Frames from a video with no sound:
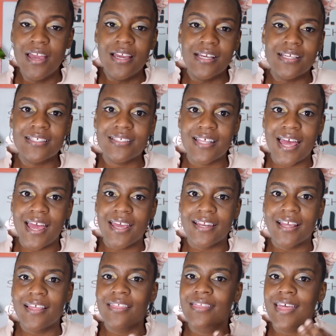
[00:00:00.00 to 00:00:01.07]
is that
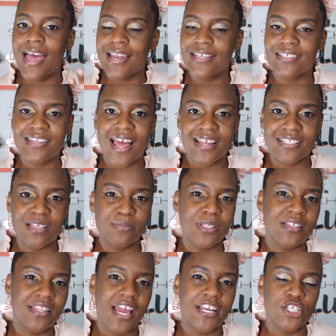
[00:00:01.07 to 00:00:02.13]
is not something
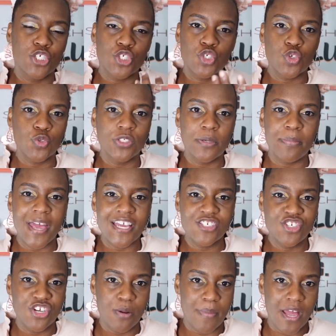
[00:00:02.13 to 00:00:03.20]
that you're truly
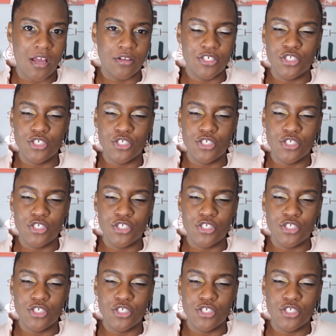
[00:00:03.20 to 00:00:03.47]
passionate about.